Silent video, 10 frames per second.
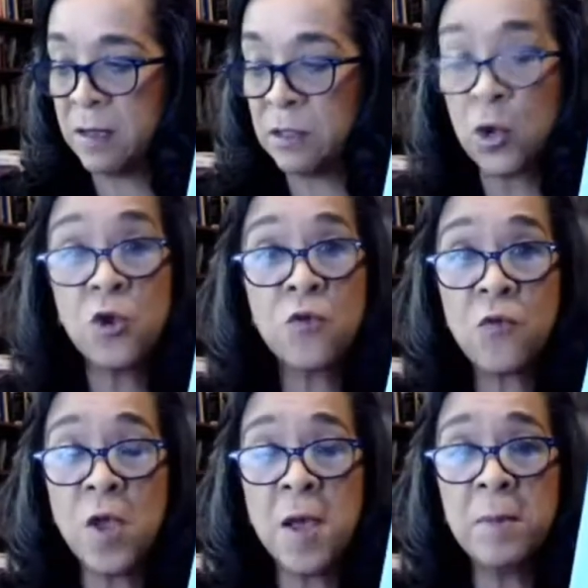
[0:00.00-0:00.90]
learn
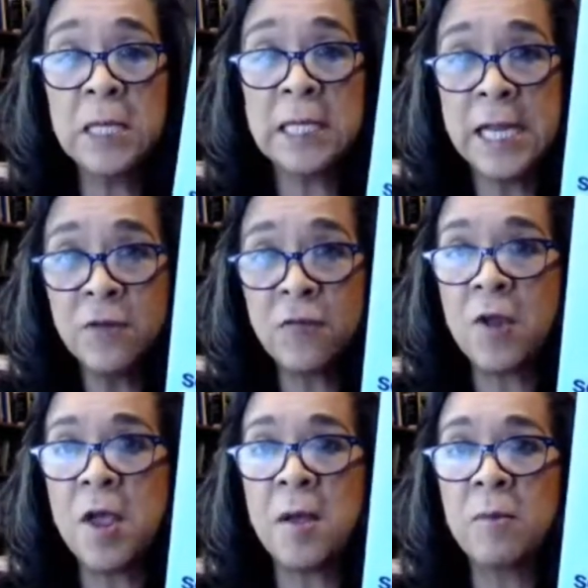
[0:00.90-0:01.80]
from, glean
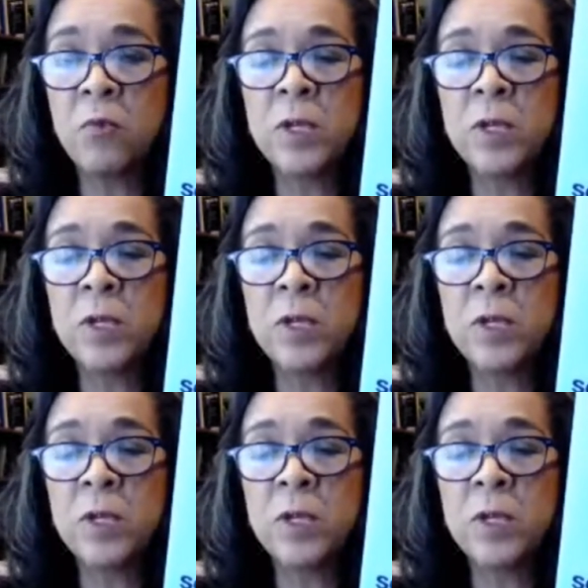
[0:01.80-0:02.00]
from,